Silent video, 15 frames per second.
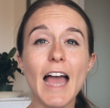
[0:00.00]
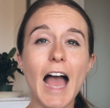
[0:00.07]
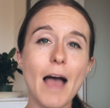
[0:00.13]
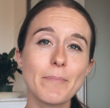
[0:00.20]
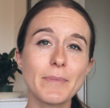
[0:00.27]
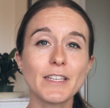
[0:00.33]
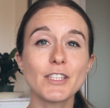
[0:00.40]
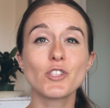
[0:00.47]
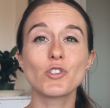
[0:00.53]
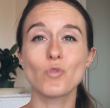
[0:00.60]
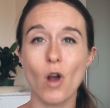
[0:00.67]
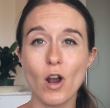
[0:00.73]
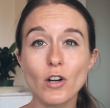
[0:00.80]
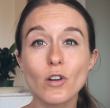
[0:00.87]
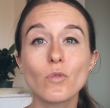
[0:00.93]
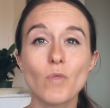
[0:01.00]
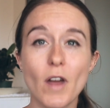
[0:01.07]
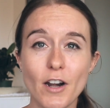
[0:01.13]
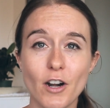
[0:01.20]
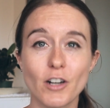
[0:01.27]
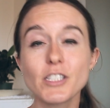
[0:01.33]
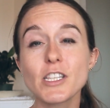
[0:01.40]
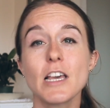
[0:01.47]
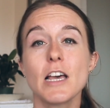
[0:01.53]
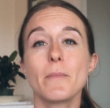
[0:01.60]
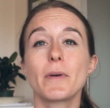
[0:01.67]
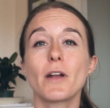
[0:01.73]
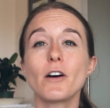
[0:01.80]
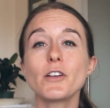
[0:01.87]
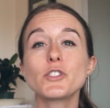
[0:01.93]
happy, stronger runners,
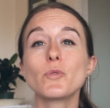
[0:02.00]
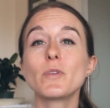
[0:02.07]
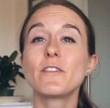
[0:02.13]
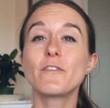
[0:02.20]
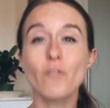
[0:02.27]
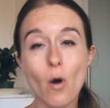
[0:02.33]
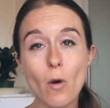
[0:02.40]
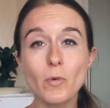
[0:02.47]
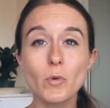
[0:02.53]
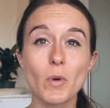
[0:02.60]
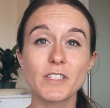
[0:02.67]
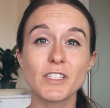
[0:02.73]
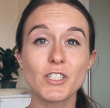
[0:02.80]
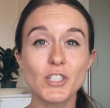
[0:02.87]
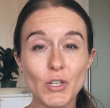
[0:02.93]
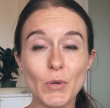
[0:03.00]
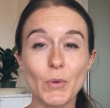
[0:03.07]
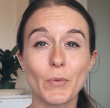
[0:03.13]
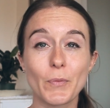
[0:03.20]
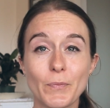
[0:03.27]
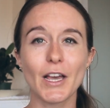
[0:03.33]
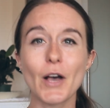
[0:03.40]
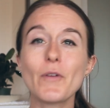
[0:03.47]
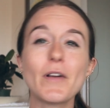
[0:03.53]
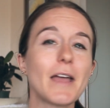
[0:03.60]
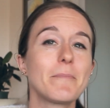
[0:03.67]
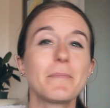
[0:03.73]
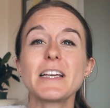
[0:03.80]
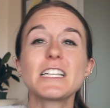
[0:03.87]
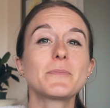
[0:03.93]
but also informed ones too.
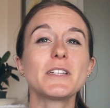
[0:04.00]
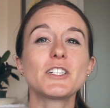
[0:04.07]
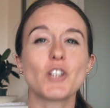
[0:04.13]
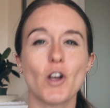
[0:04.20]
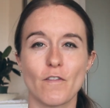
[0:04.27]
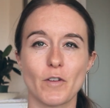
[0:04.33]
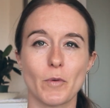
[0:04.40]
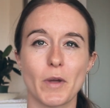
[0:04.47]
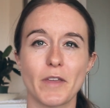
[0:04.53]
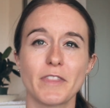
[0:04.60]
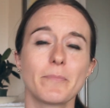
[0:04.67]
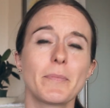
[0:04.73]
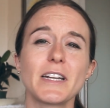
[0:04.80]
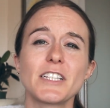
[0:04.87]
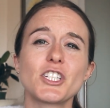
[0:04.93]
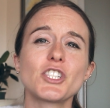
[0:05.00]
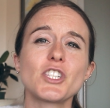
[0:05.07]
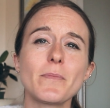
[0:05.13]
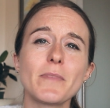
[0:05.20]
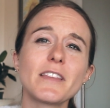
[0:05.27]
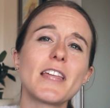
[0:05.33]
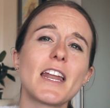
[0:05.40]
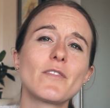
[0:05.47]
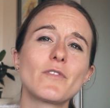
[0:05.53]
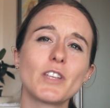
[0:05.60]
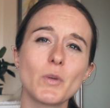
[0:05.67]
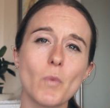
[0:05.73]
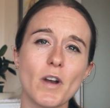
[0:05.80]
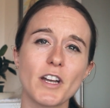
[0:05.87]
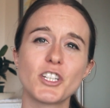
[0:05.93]
Okay, big speech over with, but it's just something that I
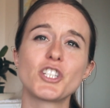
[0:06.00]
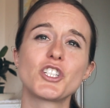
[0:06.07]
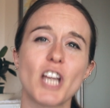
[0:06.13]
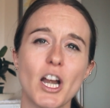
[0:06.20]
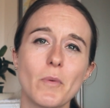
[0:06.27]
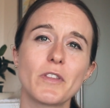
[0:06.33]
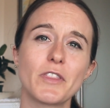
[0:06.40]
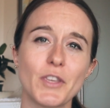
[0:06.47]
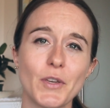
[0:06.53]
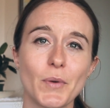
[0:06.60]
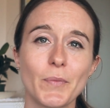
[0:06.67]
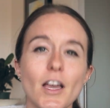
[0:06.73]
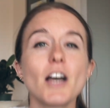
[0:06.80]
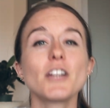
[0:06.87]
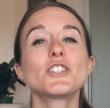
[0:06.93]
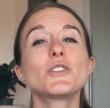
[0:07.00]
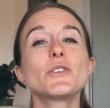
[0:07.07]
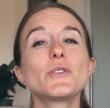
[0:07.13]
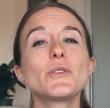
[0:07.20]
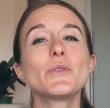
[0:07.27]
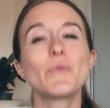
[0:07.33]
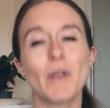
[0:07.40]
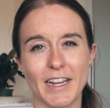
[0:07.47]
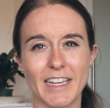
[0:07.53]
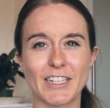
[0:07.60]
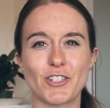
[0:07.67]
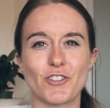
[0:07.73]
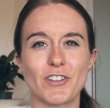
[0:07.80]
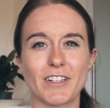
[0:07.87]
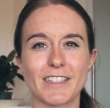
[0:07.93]
really wanted to share with you. On to running
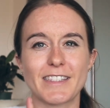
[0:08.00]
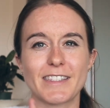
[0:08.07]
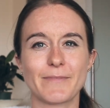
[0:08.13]
injuries.